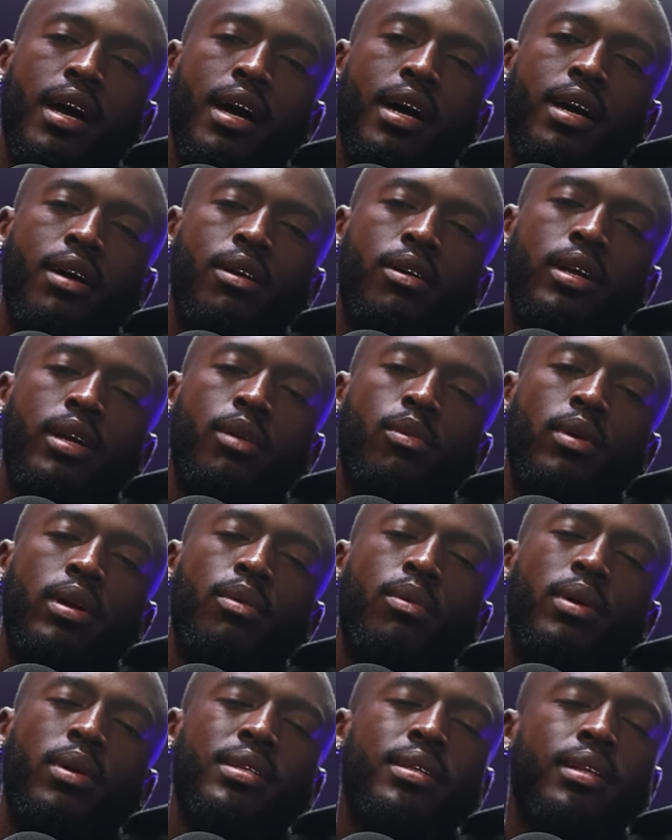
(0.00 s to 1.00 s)
mm. I, it
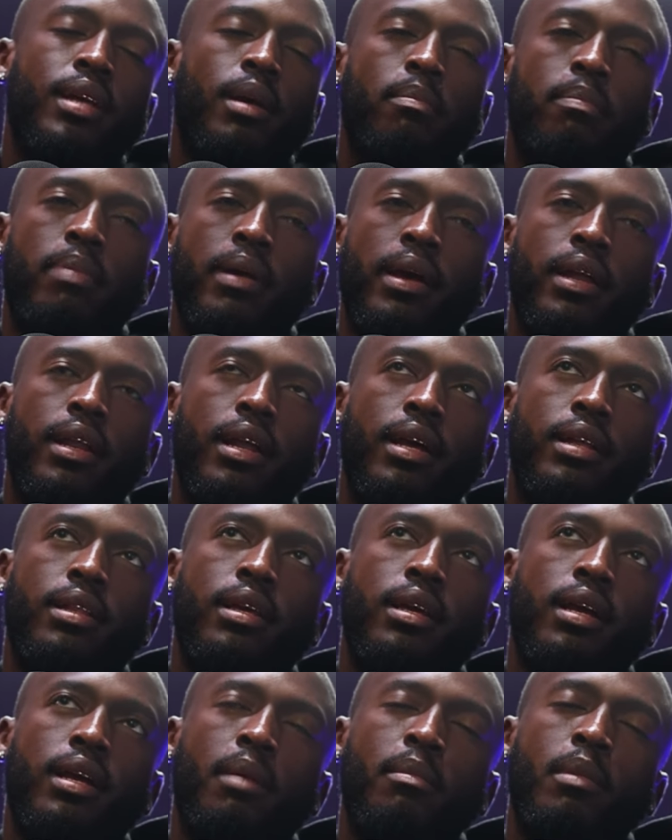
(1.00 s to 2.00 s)
it wasn't that bad. I
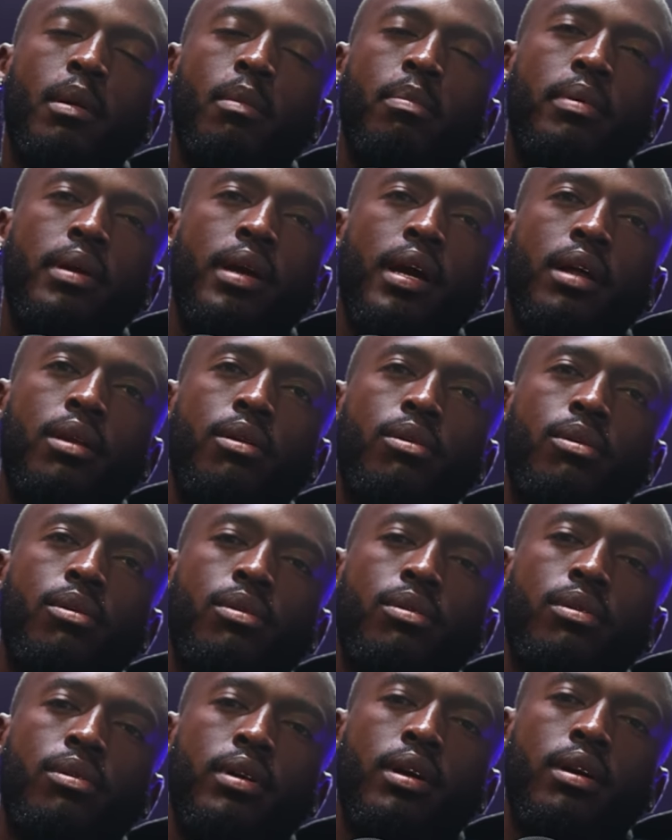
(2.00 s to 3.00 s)
think Ama
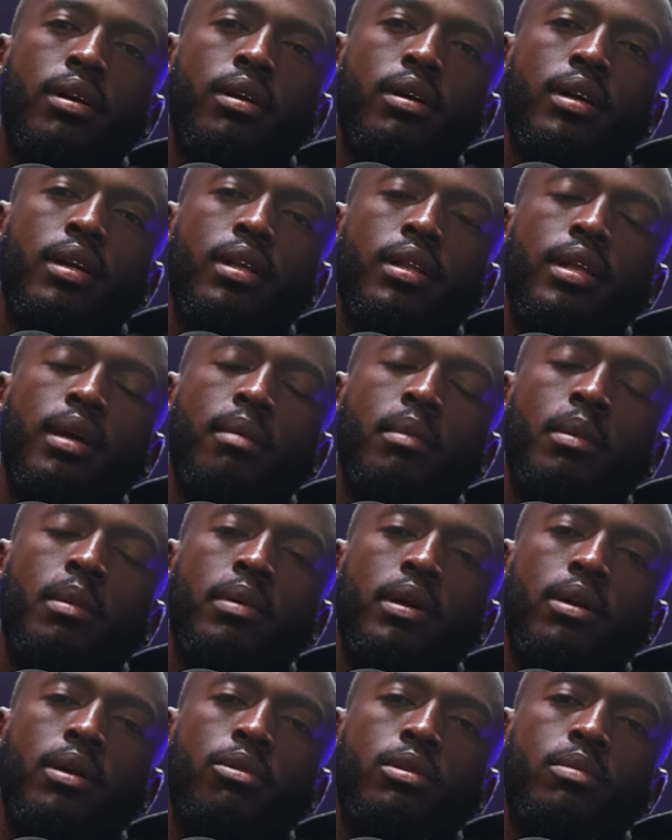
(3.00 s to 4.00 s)
Piano in the Ama
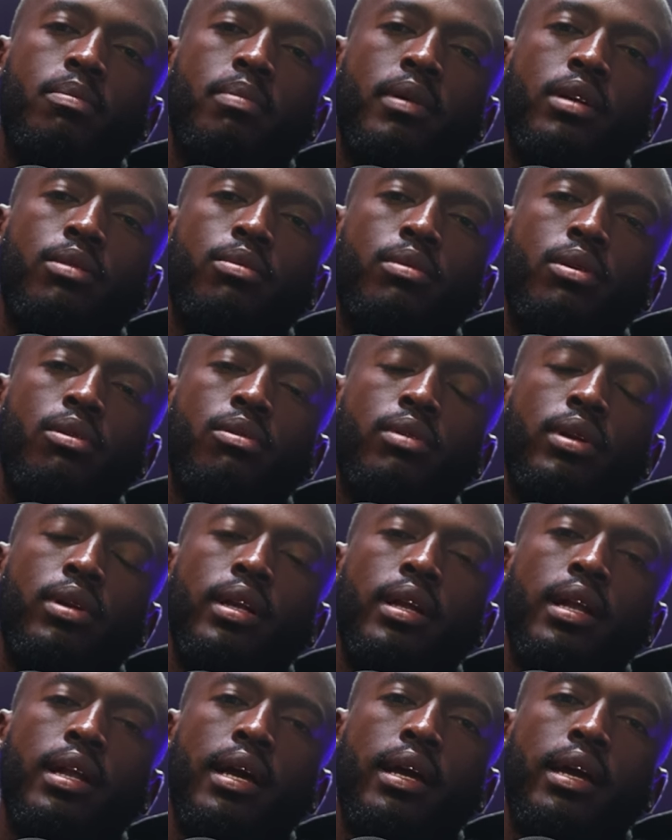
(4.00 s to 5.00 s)
Piano space we don't
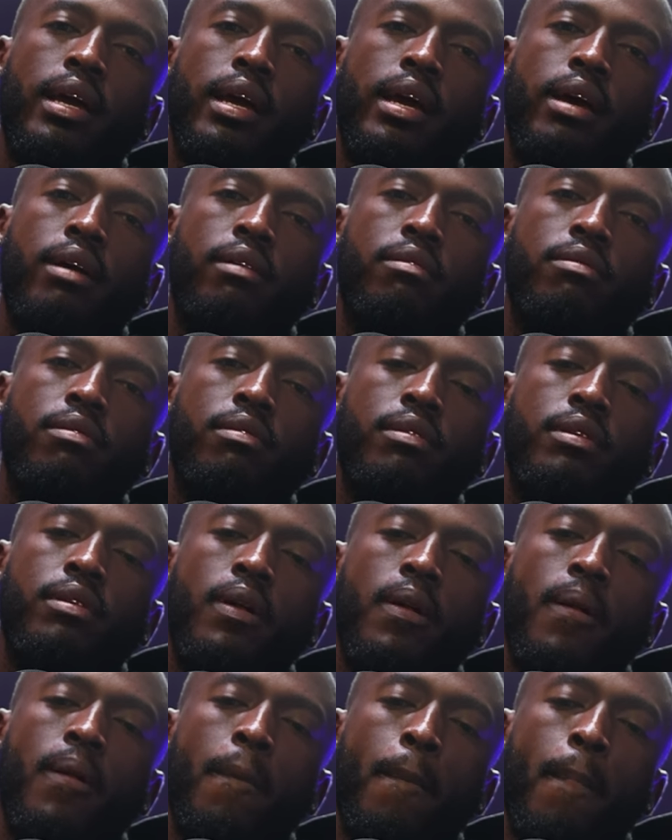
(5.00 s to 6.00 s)
really like have
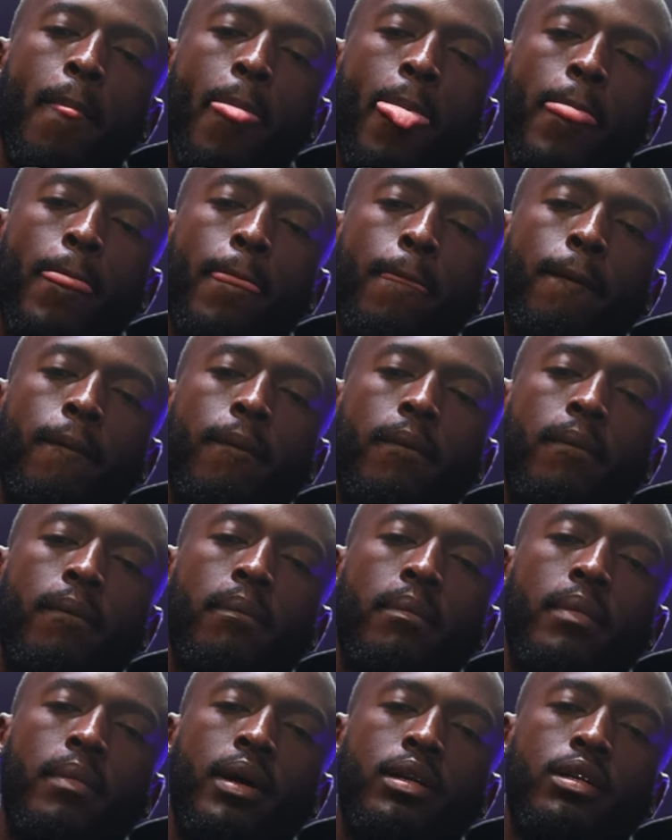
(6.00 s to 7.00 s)

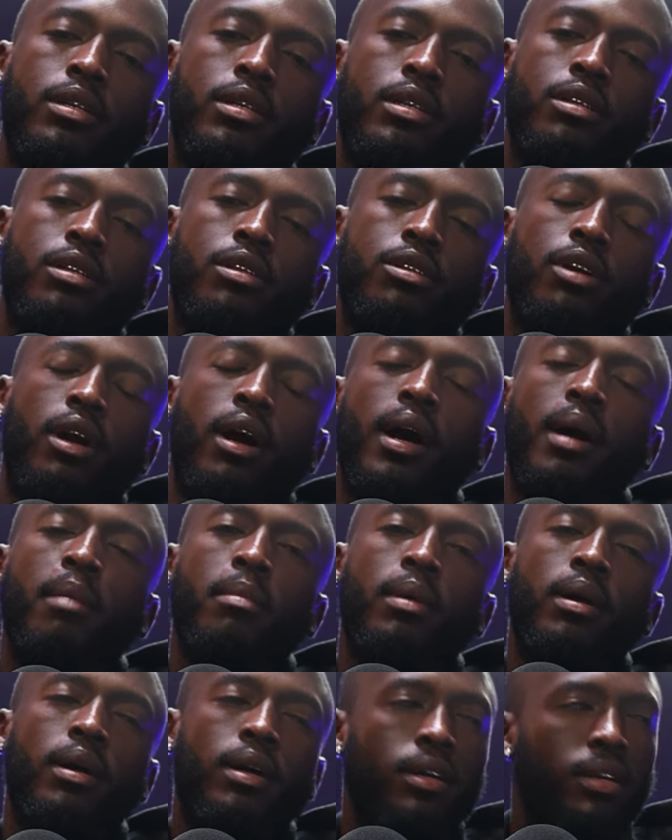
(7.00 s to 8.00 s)
much
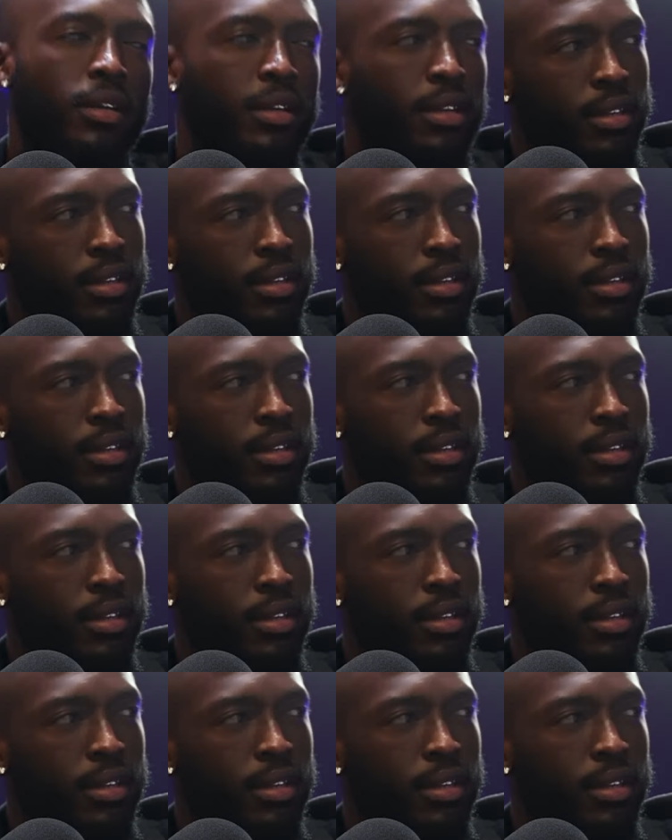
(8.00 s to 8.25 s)
drama.